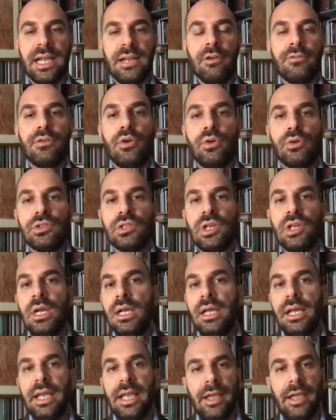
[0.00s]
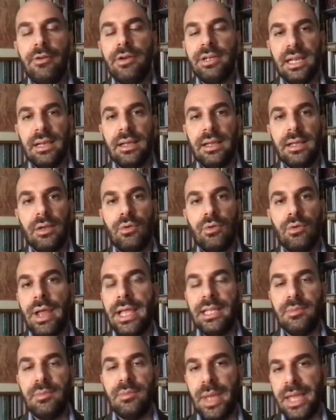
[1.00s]
And of course, here is a
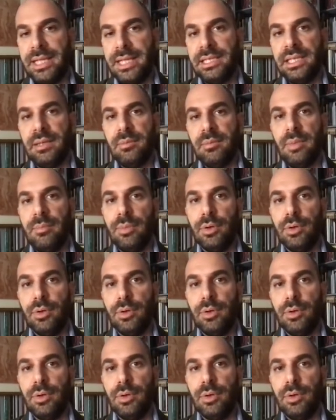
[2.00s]
great painting by